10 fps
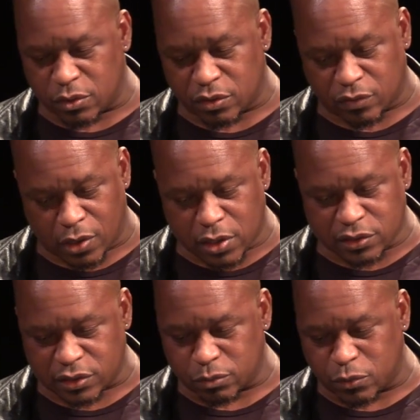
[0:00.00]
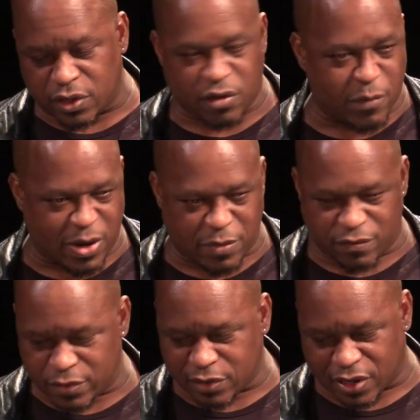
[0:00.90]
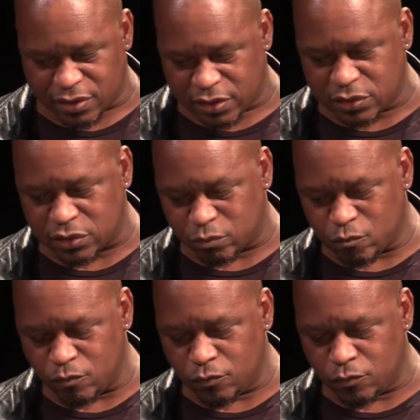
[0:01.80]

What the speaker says: could have lost that wouldn't have made me feel like this.